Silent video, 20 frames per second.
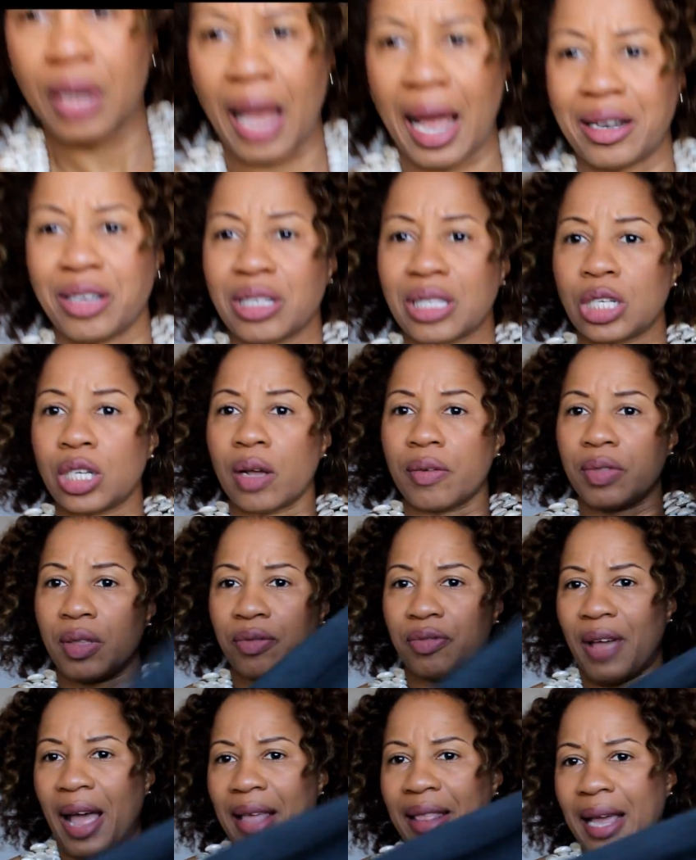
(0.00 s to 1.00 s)
I just love the
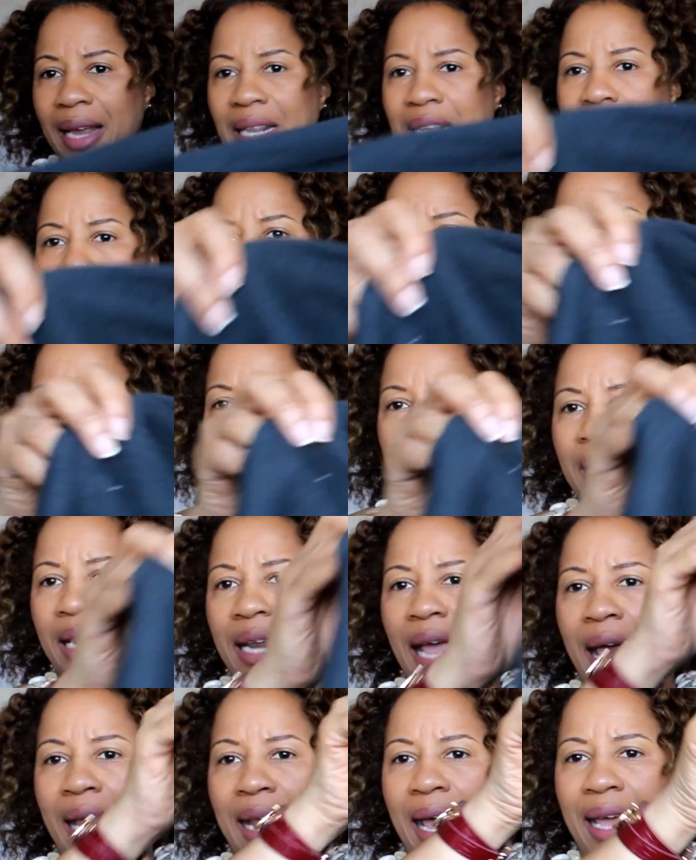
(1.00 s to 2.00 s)
fact that it's
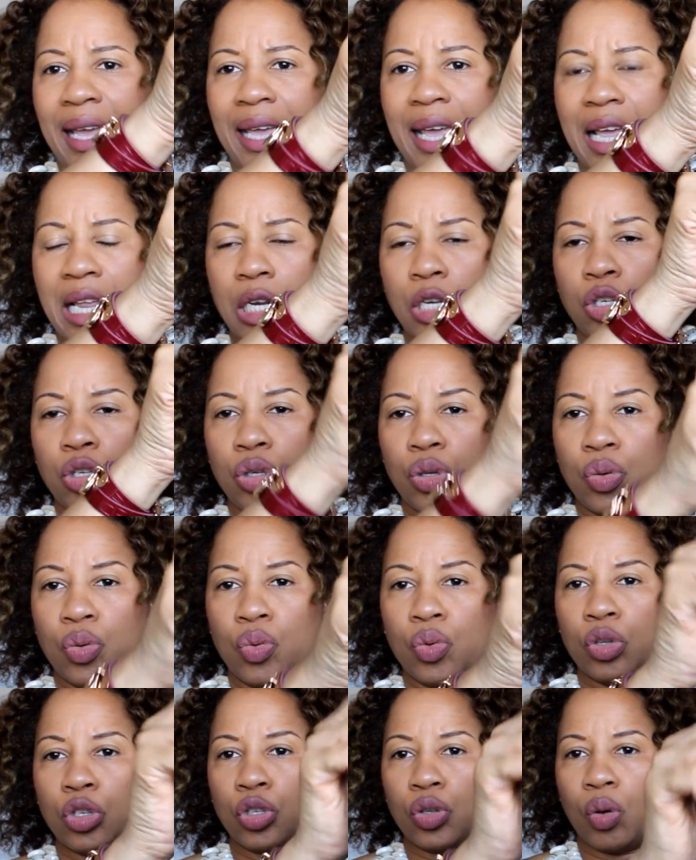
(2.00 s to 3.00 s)
plain and I can
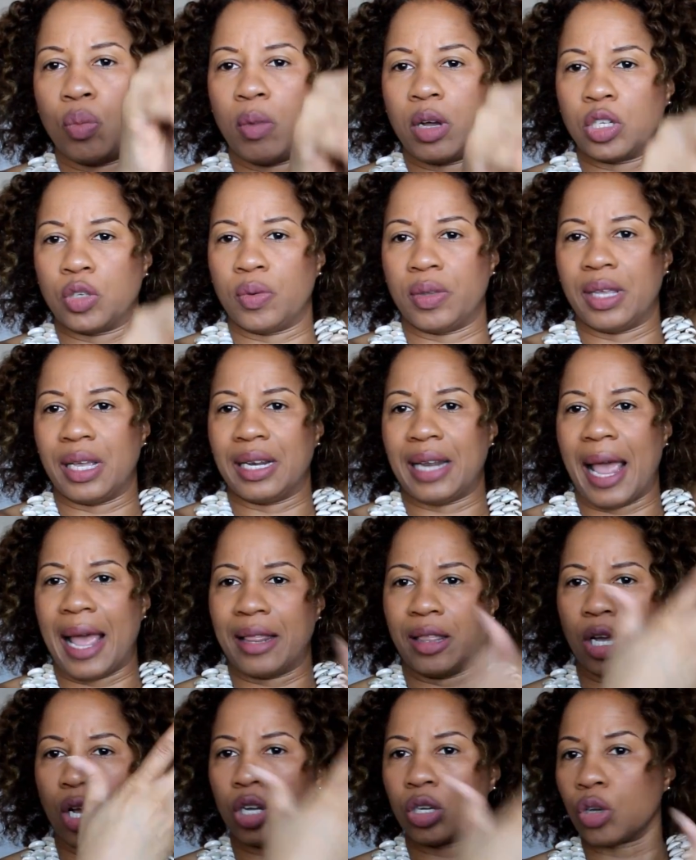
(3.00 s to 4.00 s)
do so much with it.
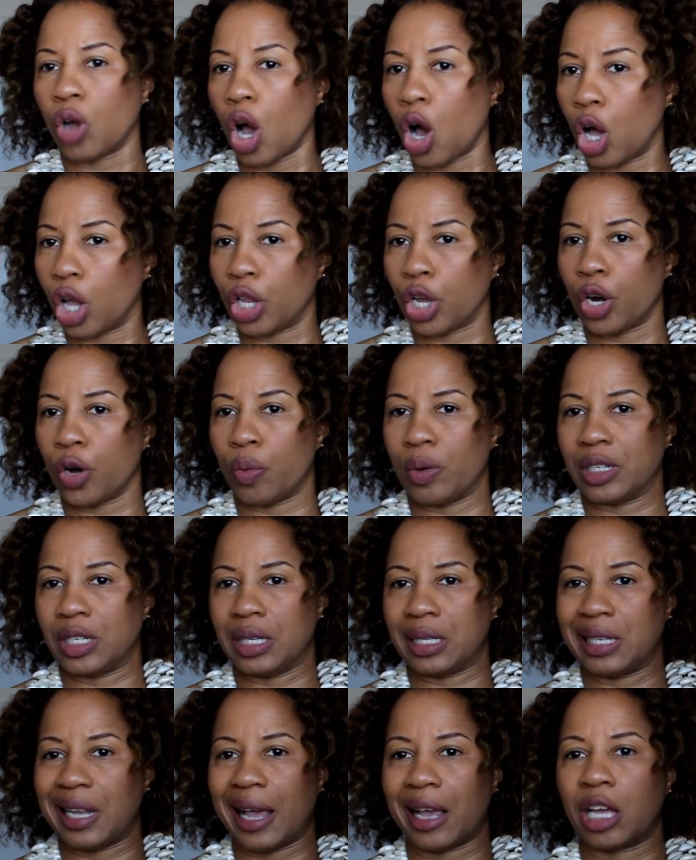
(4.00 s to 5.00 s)
And the color, which
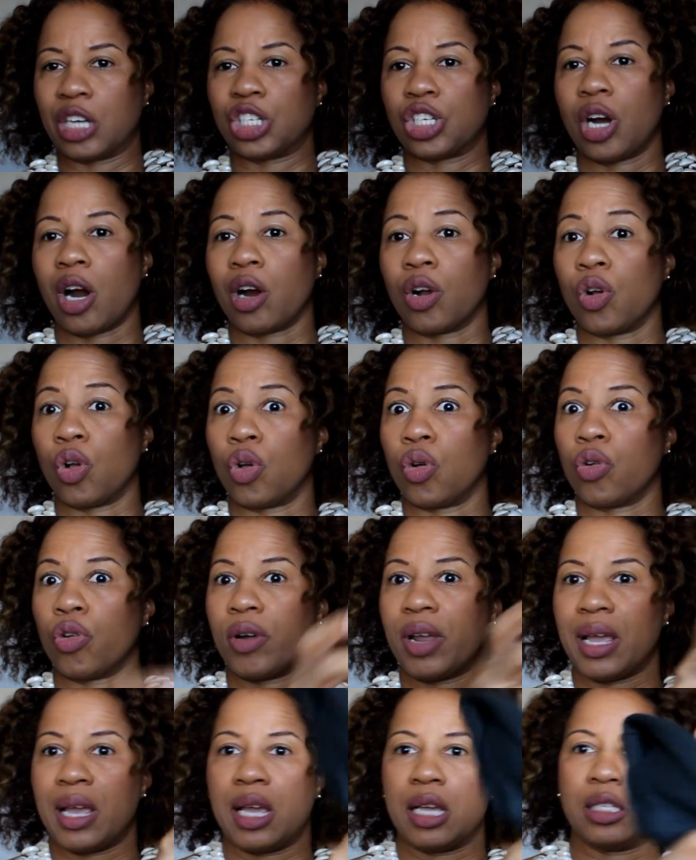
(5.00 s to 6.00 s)
is like a charcoal
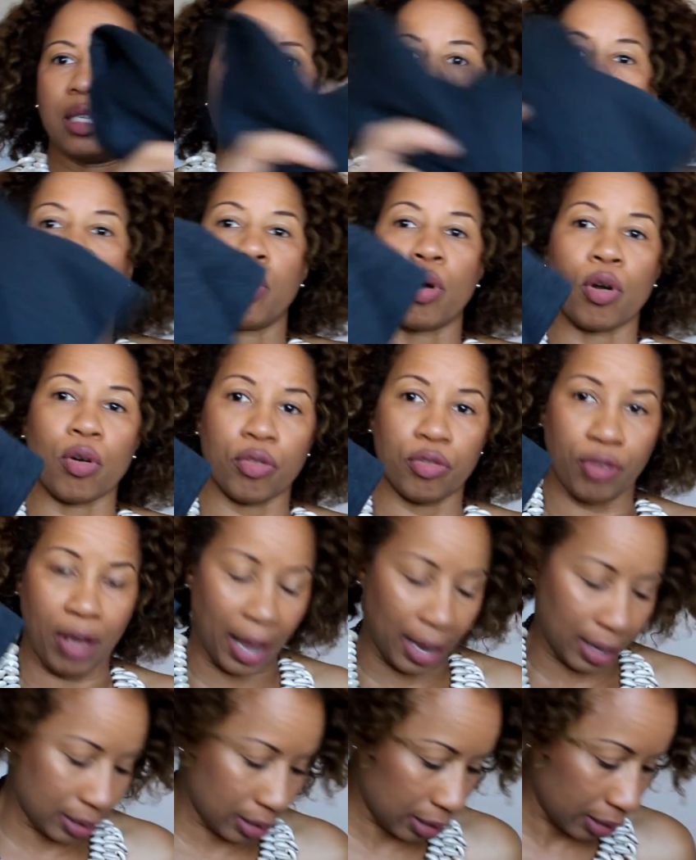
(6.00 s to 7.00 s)
gray, is
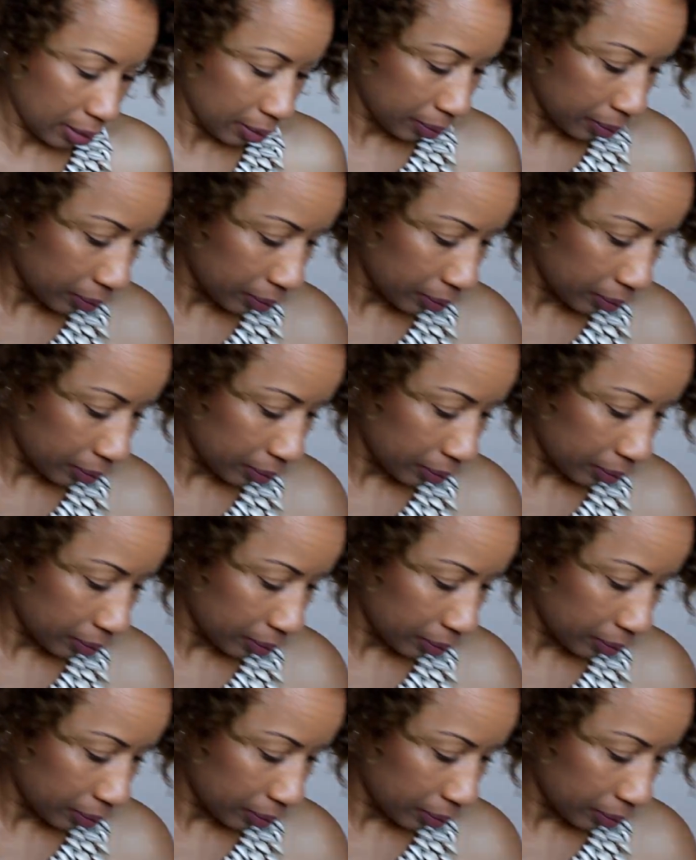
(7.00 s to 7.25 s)
perfect.